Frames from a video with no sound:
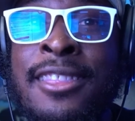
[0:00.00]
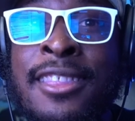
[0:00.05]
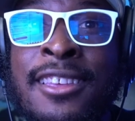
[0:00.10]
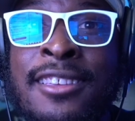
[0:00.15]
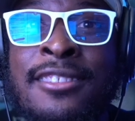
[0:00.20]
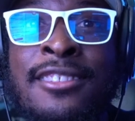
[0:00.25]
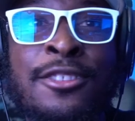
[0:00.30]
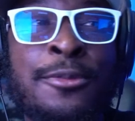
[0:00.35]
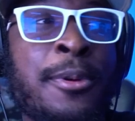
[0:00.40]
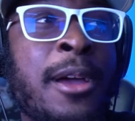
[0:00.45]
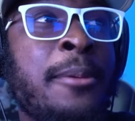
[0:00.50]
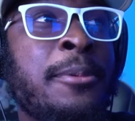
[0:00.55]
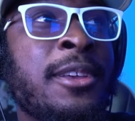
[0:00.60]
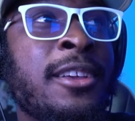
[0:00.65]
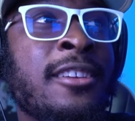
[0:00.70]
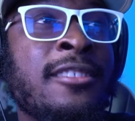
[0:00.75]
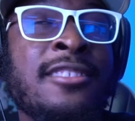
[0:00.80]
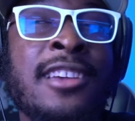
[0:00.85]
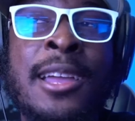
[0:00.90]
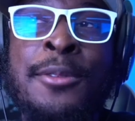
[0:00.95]
this is
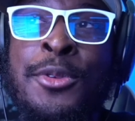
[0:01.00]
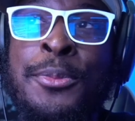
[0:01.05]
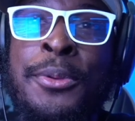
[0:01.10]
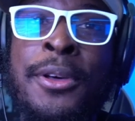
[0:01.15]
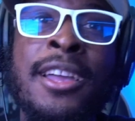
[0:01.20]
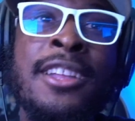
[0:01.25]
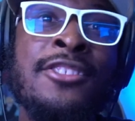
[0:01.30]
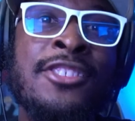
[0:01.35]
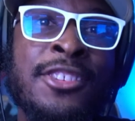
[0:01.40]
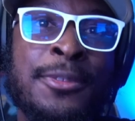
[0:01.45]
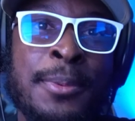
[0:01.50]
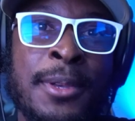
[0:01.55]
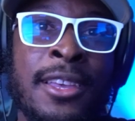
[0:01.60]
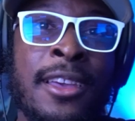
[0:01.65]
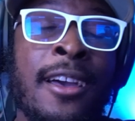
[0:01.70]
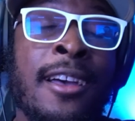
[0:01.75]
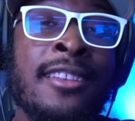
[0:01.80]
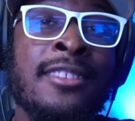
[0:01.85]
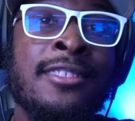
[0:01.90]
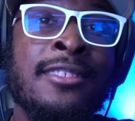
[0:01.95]
probably a good time to play, just
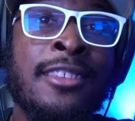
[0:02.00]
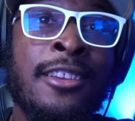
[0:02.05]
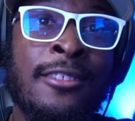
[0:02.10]
because